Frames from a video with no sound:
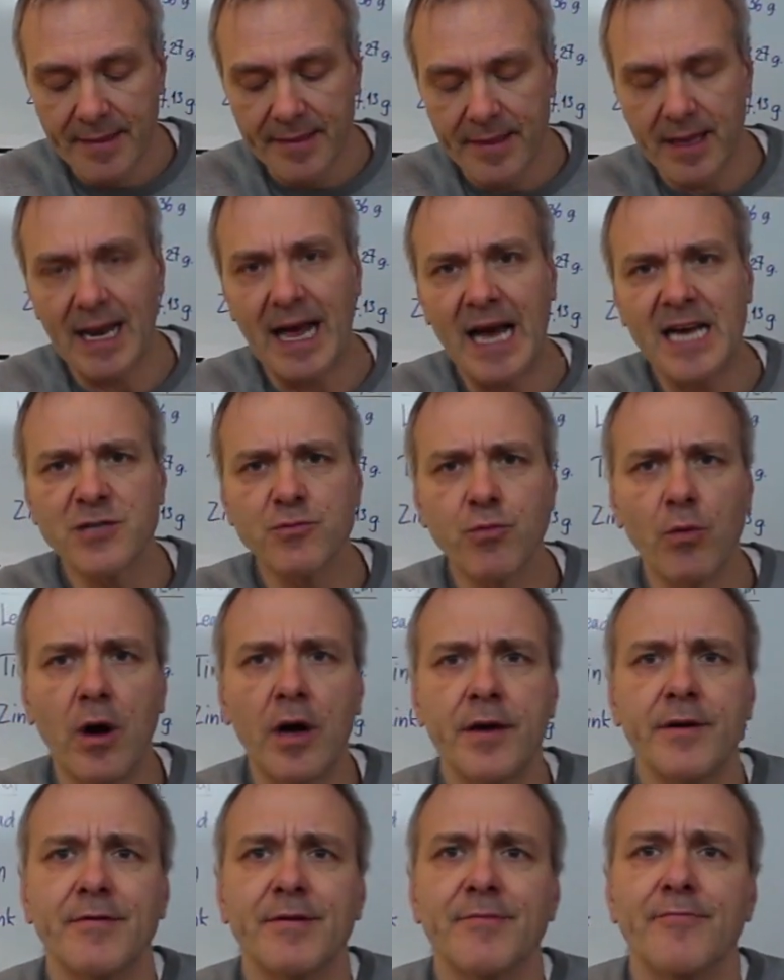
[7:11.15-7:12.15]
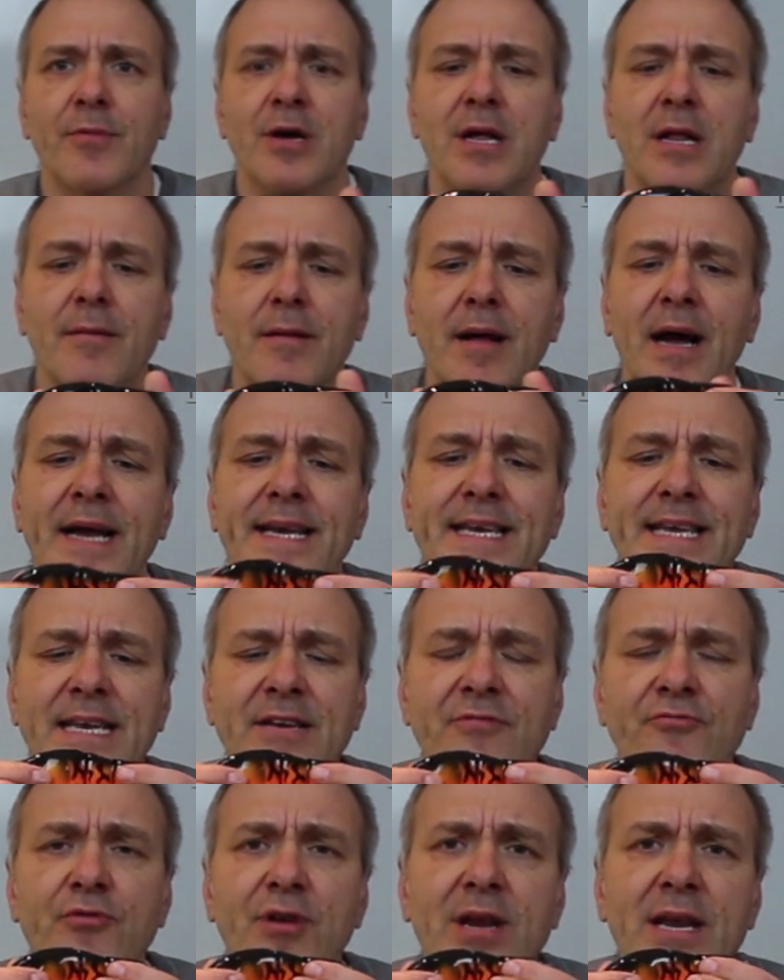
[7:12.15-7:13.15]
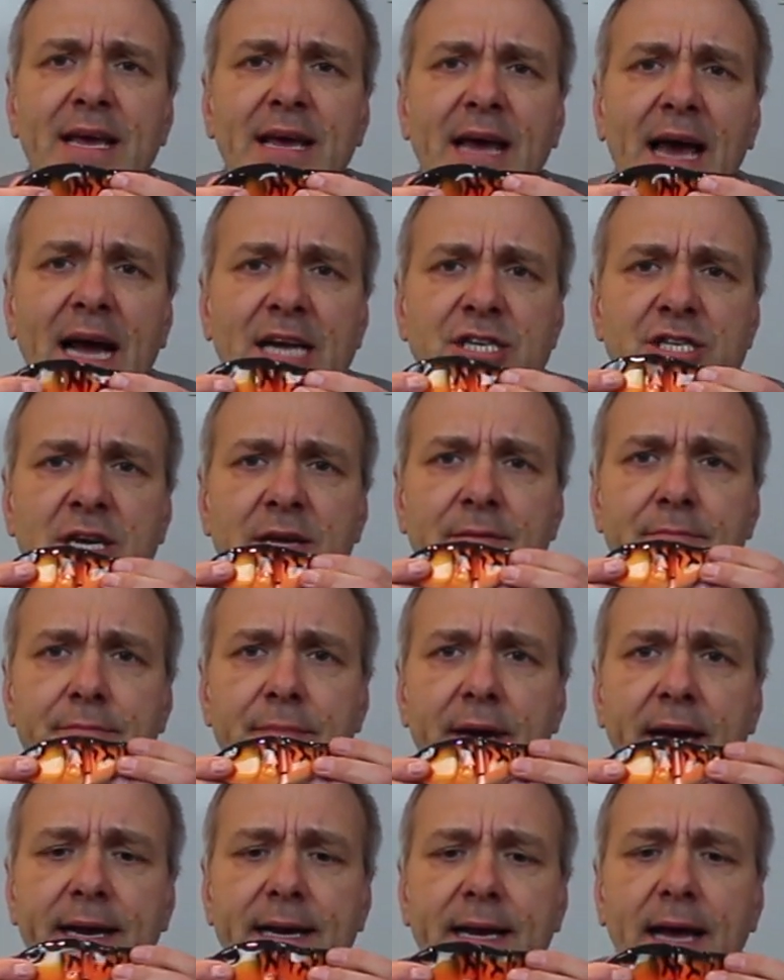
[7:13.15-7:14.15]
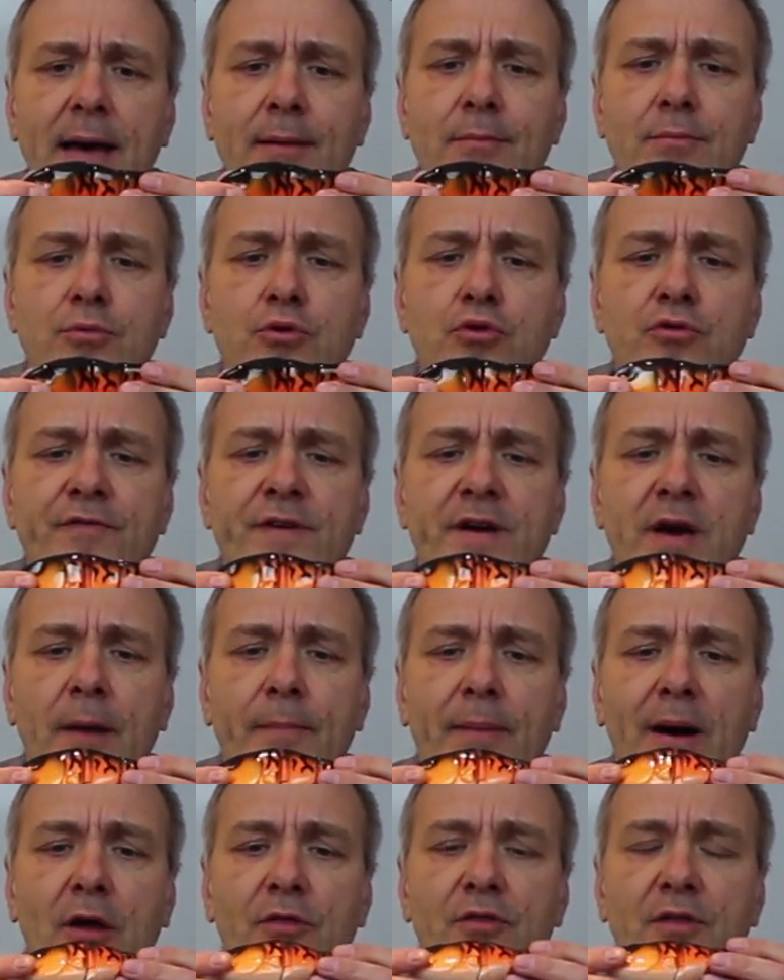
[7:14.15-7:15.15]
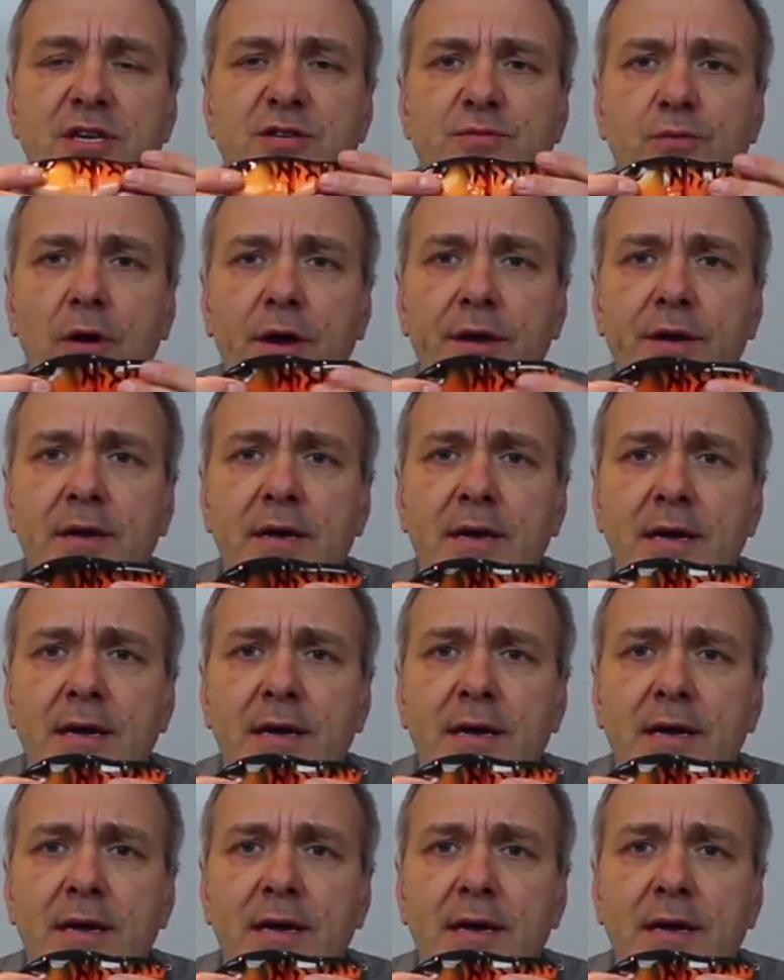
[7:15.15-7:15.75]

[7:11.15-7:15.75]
The last one, well, I didn't really actually make a movie about this one,